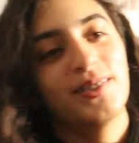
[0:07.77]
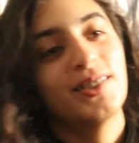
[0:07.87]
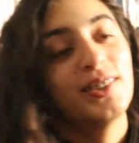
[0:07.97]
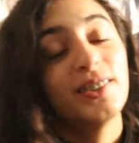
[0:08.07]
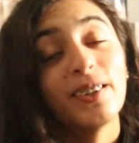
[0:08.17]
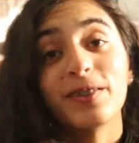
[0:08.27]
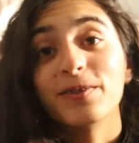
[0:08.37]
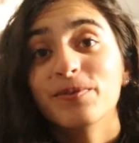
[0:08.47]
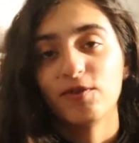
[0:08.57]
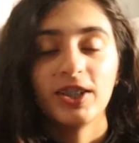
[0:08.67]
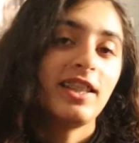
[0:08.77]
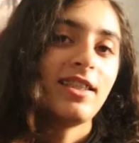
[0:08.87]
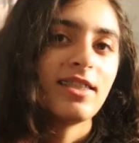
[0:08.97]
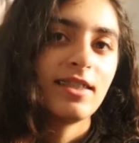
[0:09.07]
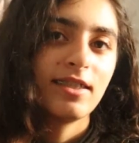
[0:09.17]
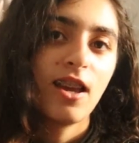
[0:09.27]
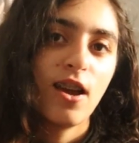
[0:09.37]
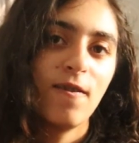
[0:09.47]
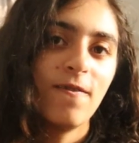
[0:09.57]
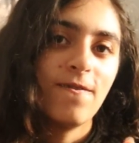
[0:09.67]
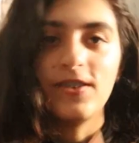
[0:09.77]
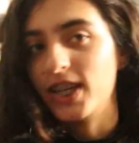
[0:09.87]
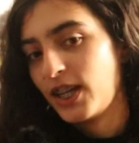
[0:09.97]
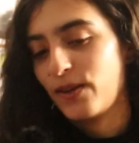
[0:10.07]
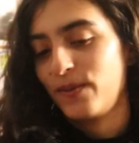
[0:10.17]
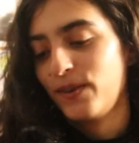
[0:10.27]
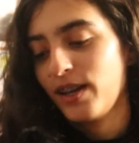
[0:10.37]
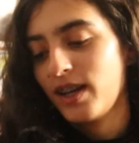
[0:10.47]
So for this video,